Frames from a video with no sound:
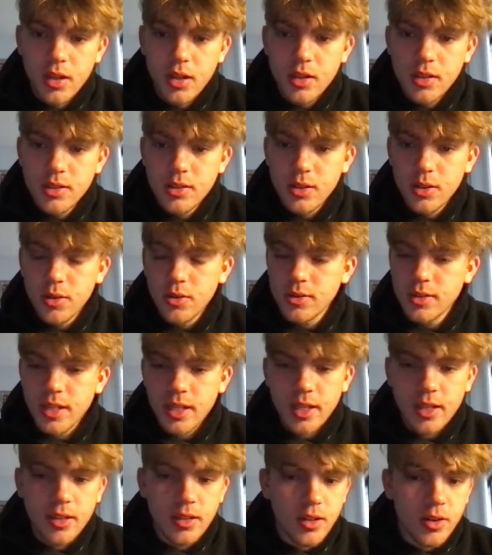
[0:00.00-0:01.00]
So it's
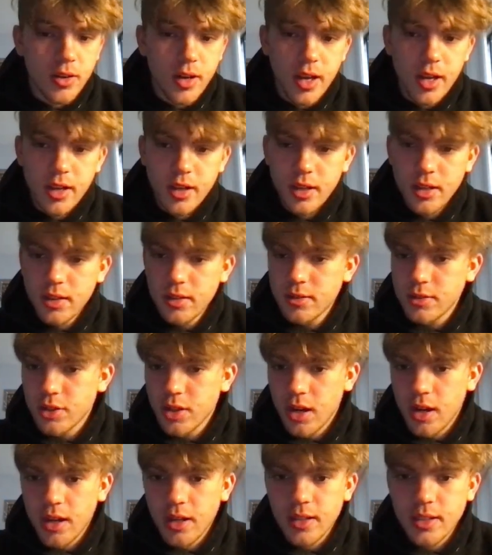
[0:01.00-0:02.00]
like, hey,
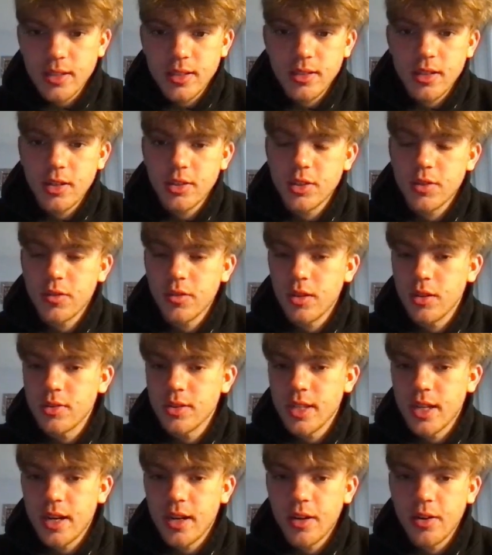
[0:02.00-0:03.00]
John, this is Hunter with
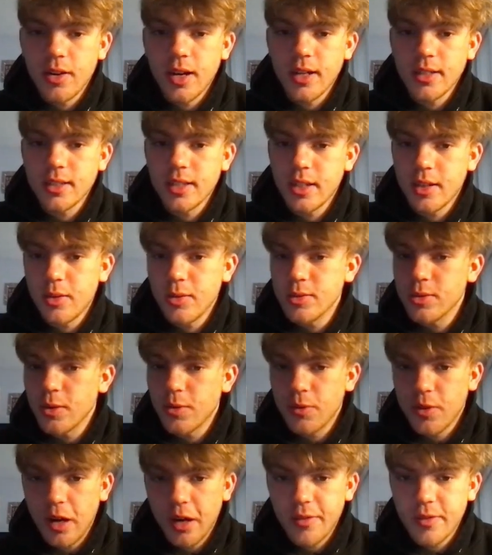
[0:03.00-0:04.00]
Loans.io. How's it going so
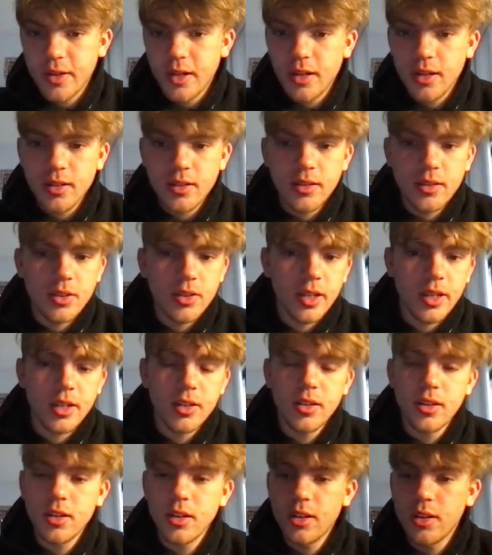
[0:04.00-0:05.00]
far for you? They're like,
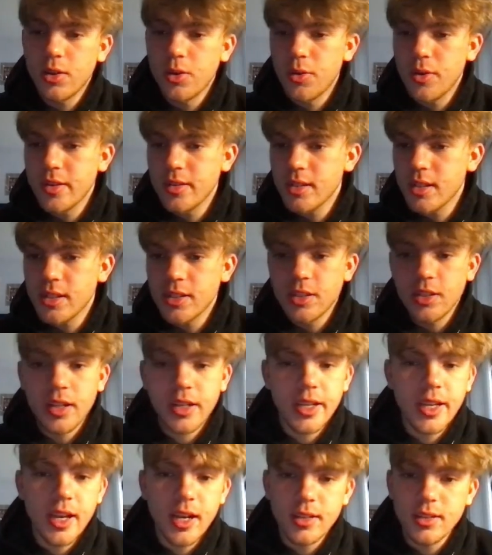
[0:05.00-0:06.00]
good. Who is this? You're
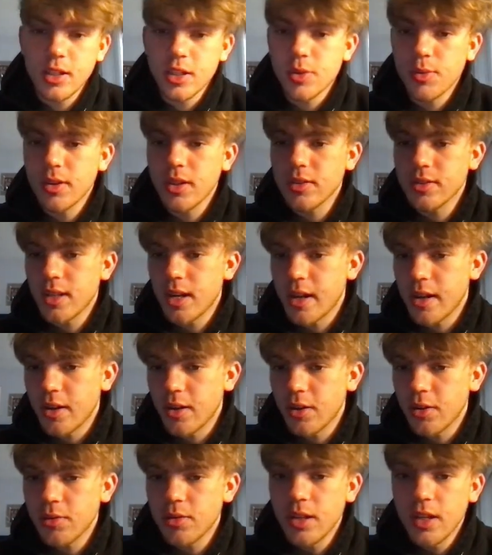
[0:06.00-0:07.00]
like, yeah, it's Hunter with
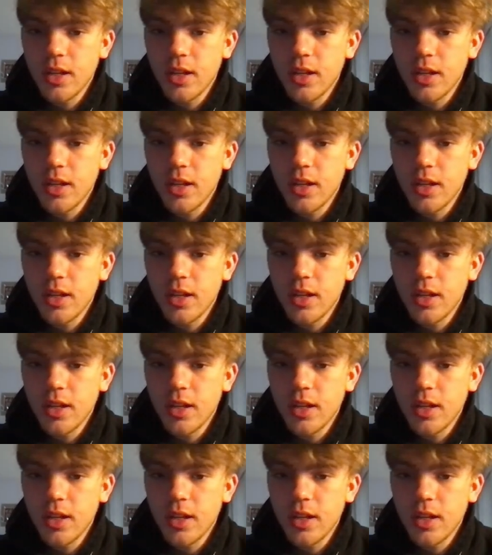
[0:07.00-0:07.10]
Loans.io.